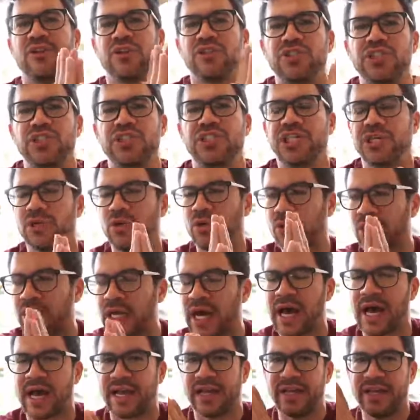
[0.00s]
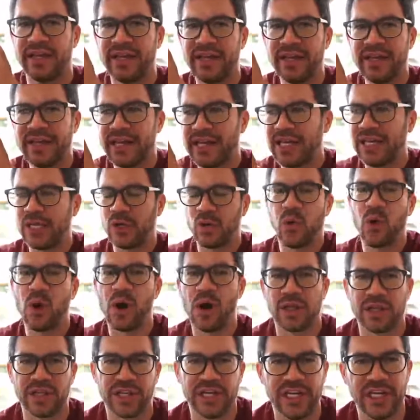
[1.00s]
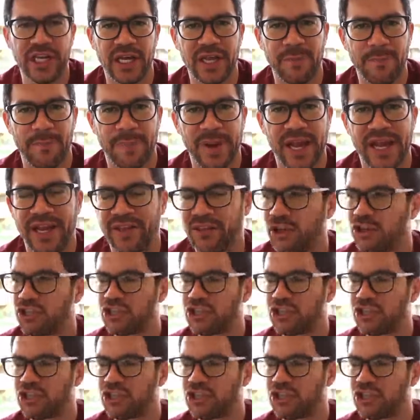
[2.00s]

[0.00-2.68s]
There's still not equality in pay.